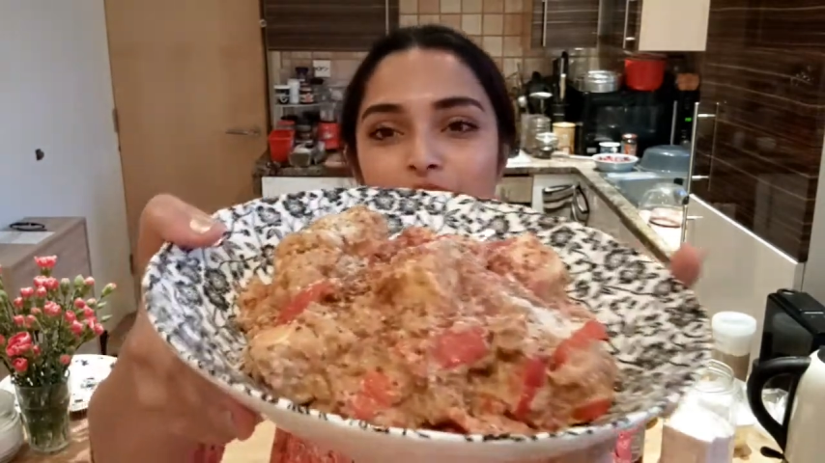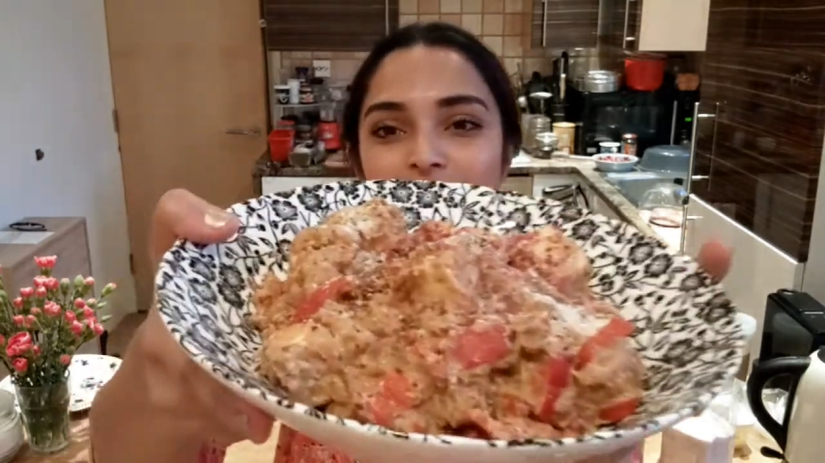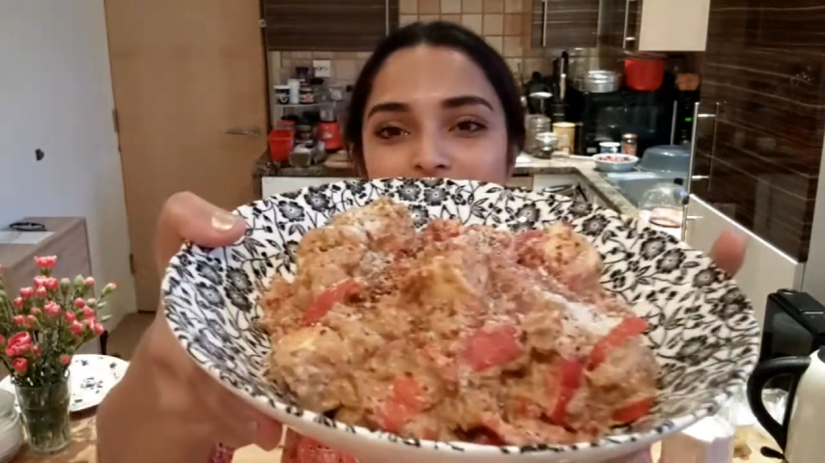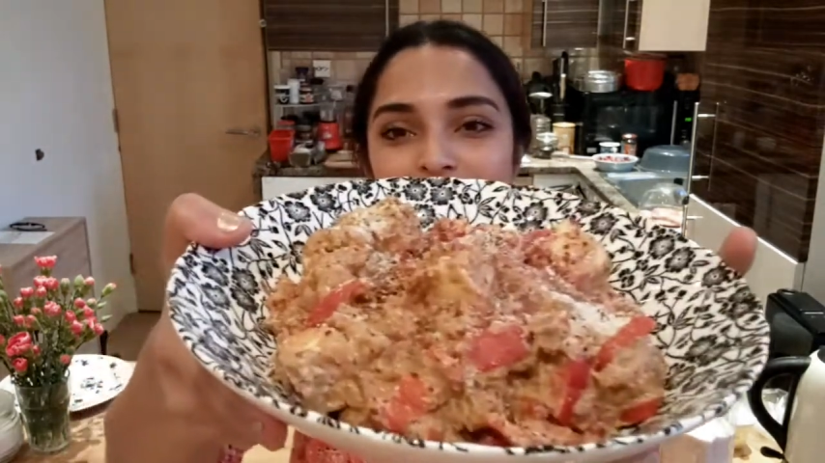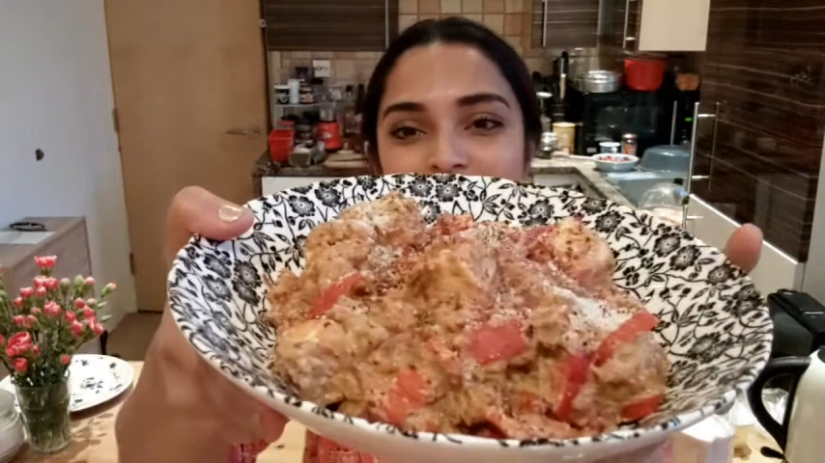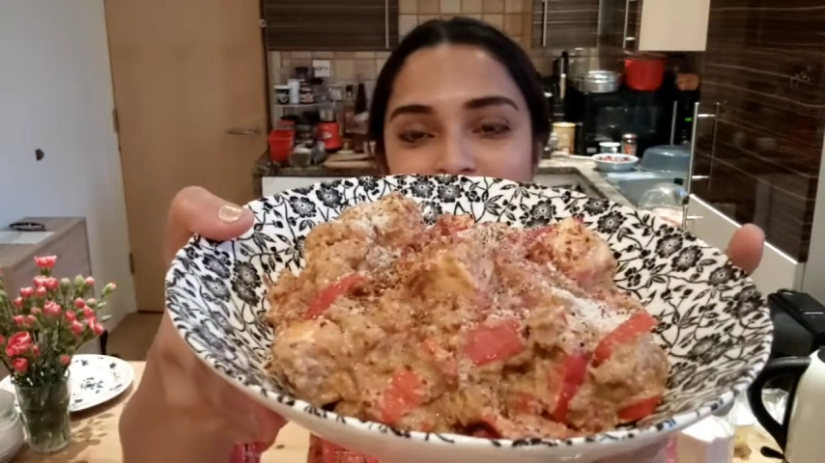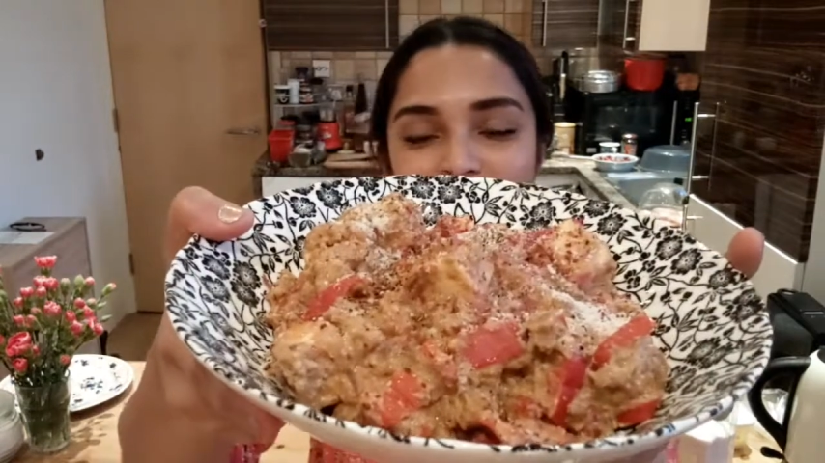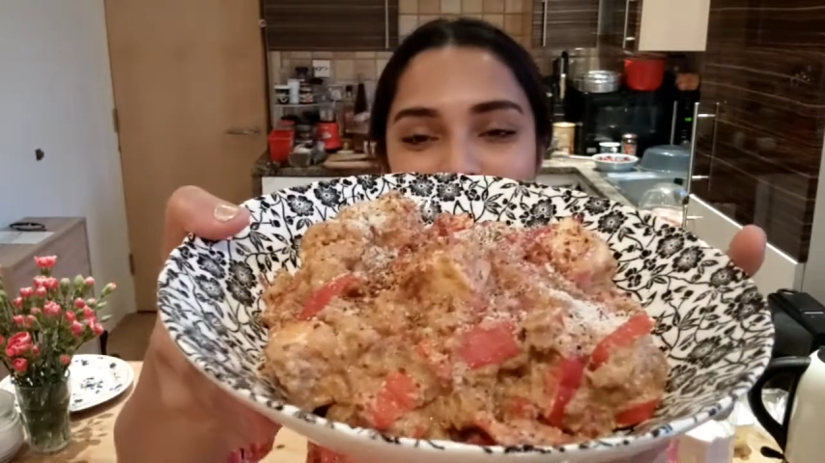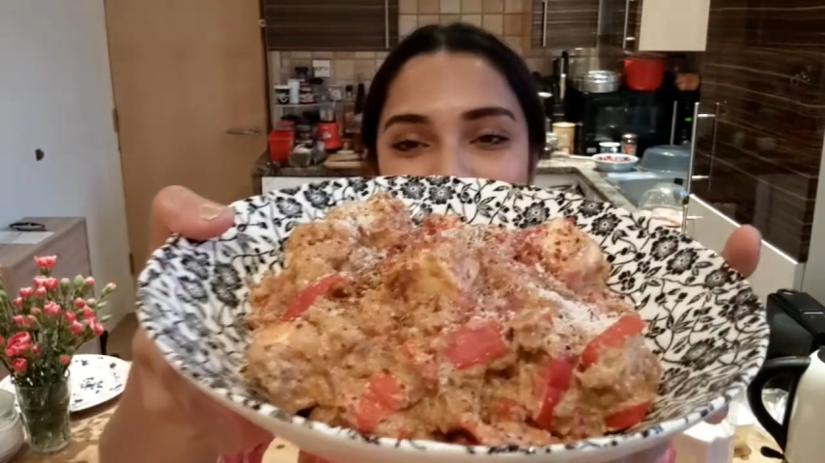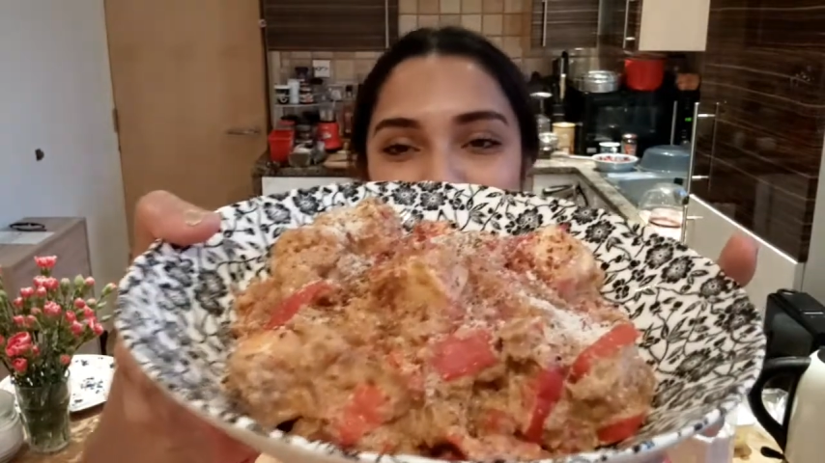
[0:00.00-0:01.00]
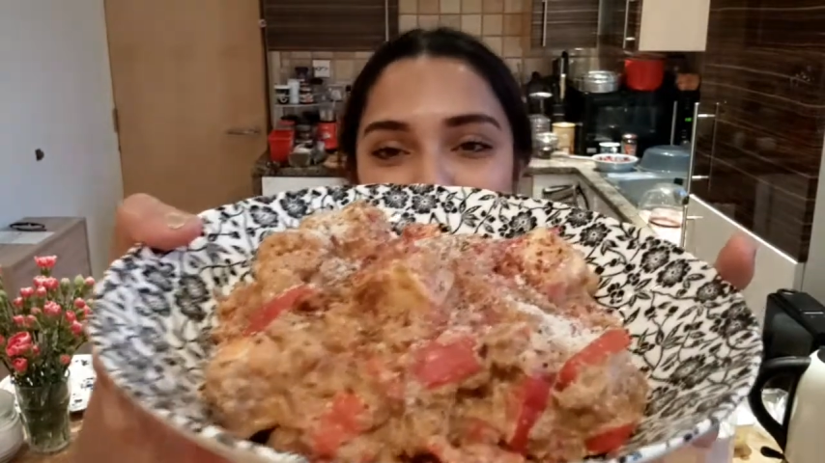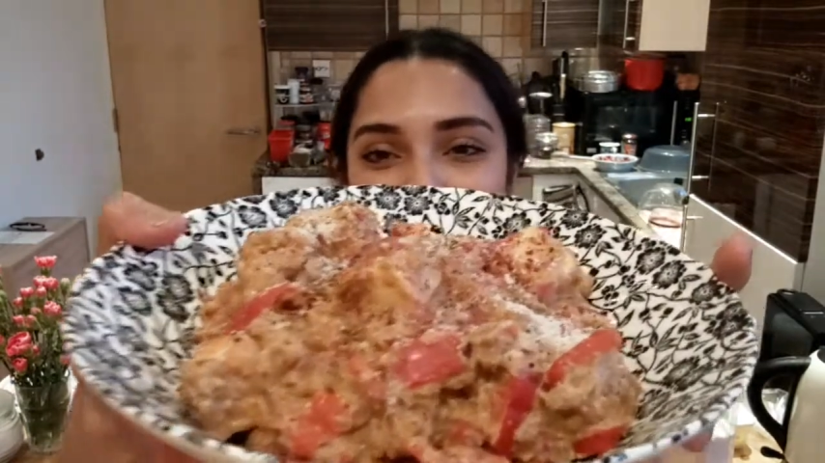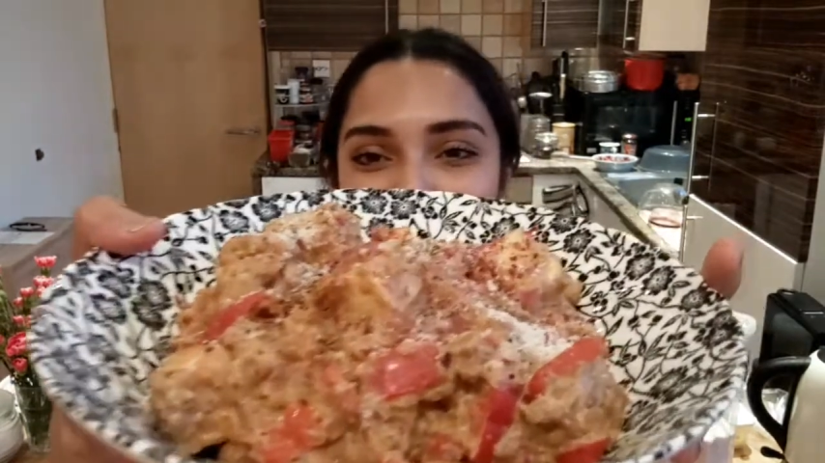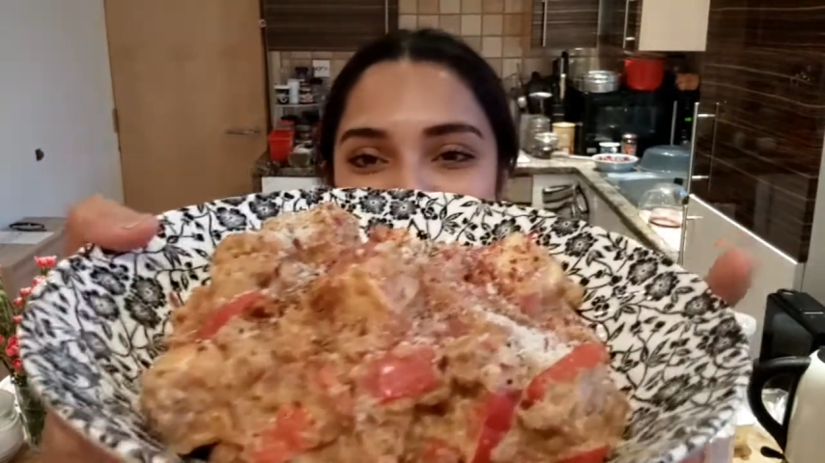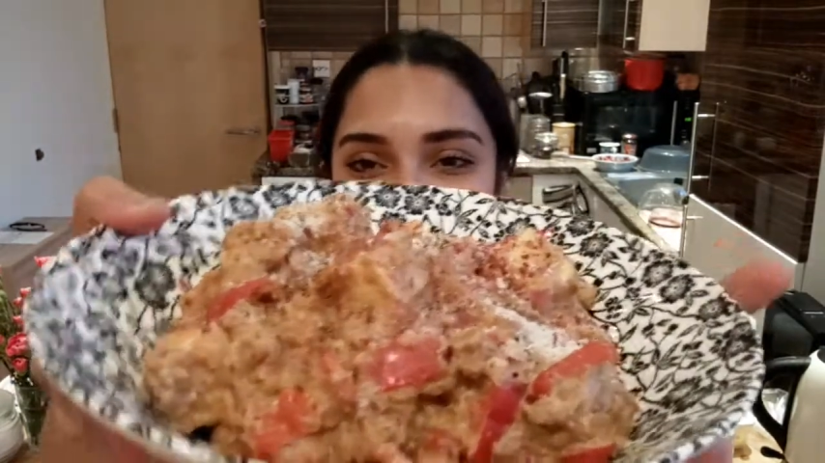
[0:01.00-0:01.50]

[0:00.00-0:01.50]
you guys give this a little bit of a